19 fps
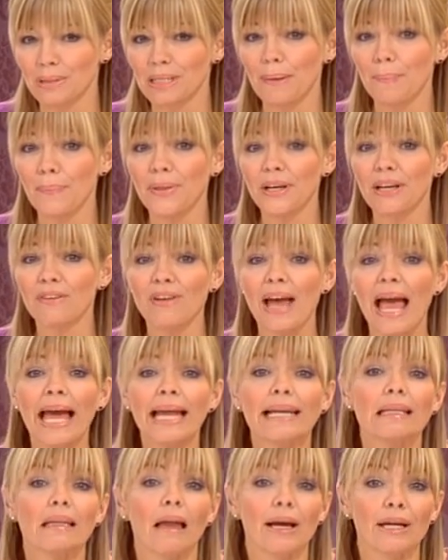something of a
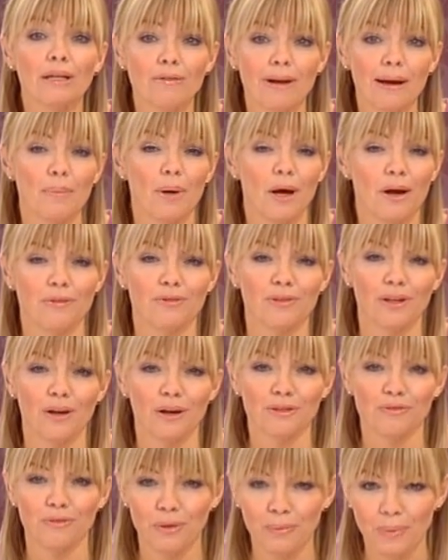headline grabber over the
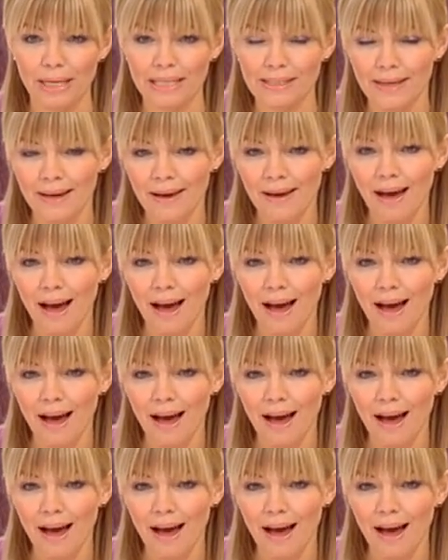last few weeks.